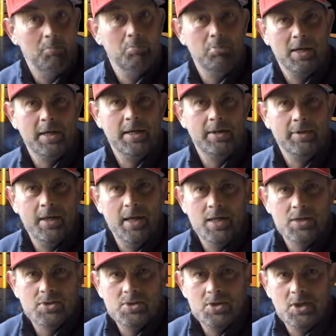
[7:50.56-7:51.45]
playing
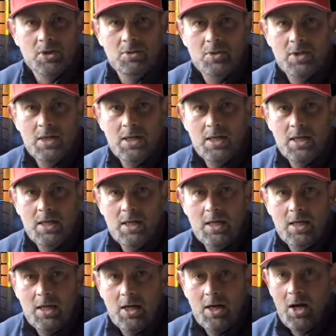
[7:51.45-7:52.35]
that. So,
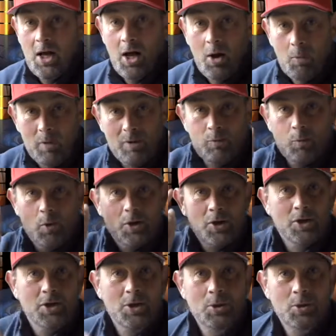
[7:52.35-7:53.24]
with
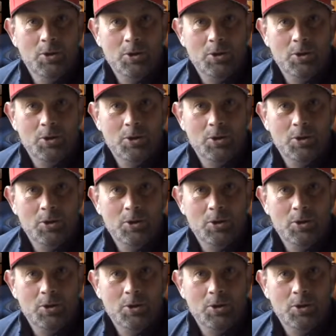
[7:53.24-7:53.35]
one of you